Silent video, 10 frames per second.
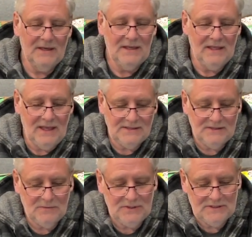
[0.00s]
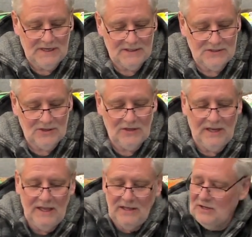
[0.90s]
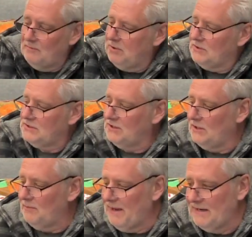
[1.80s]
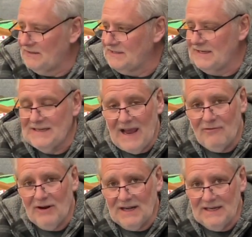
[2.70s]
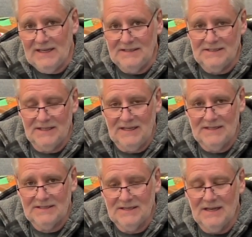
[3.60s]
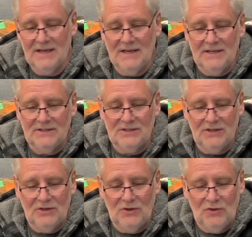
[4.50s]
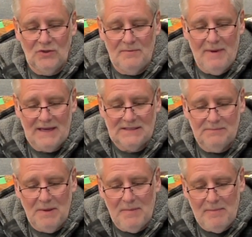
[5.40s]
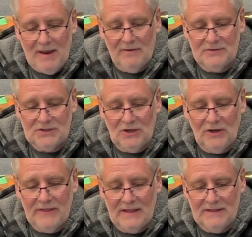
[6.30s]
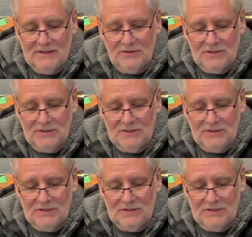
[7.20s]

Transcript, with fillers: yes it will take solar you can plug solar panels directly into this so the maximum amount of solar that this will